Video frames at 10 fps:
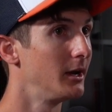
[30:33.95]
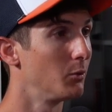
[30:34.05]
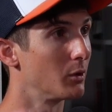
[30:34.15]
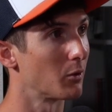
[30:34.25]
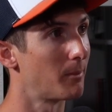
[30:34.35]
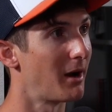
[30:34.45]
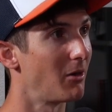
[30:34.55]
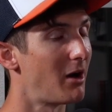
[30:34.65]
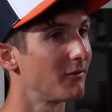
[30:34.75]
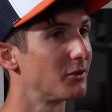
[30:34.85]
We rappel
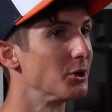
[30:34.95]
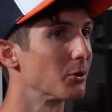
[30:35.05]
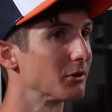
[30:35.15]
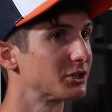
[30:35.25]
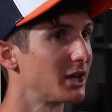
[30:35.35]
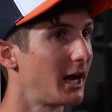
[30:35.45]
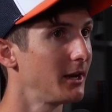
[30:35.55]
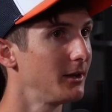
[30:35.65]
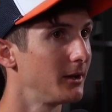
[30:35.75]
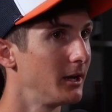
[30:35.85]
off the north
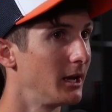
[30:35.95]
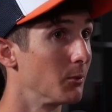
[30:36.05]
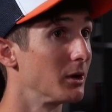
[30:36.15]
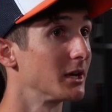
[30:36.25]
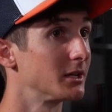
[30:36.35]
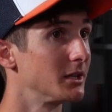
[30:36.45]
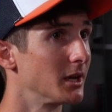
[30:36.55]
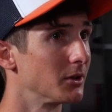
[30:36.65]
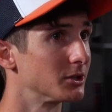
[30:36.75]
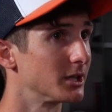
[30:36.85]
side and we get to the
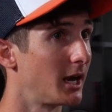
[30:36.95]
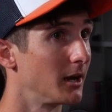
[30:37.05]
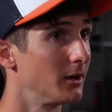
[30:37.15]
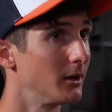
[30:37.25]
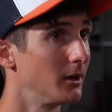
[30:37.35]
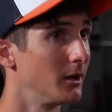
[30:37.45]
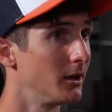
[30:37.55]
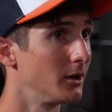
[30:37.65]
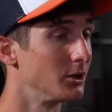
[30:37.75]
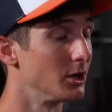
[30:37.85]
other side.
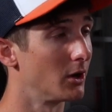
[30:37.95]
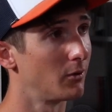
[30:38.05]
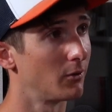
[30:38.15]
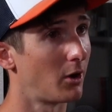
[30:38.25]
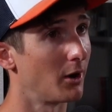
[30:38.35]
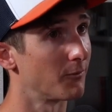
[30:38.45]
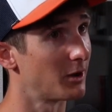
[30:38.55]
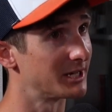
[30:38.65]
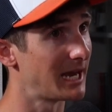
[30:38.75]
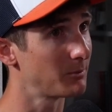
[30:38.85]
On
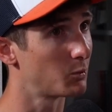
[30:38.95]
attempt